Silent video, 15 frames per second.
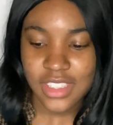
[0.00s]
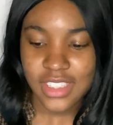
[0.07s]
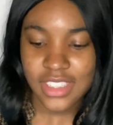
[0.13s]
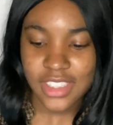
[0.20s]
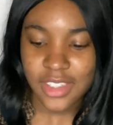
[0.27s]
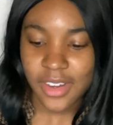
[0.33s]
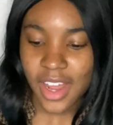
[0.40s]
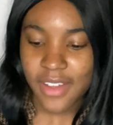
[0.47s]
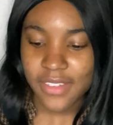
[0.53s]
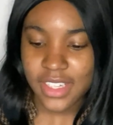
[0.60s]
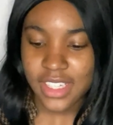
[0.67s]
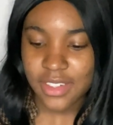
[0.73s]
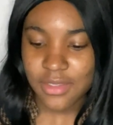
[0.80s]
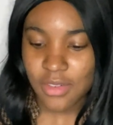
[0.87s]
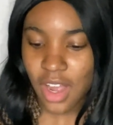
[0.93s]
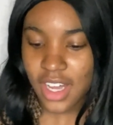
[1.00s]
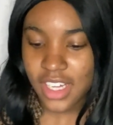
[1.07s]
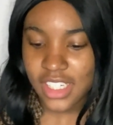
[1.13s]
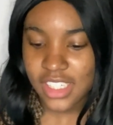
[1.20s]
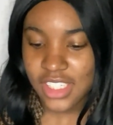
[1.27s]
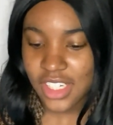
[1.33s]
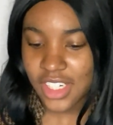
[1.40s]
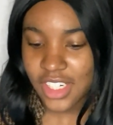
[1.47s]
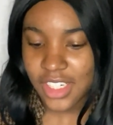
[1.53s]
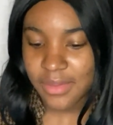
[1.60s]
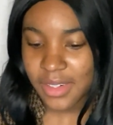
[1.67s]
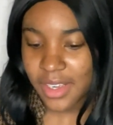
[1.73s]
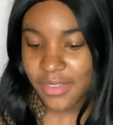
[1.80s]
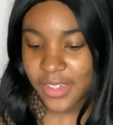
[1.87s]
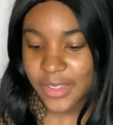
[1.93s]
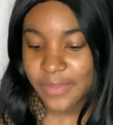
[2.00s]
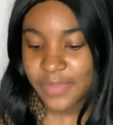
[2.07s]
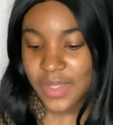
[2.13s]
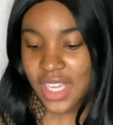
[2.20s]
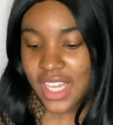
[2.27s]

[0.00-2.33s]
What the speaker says: don't have a rock unturned, whatever.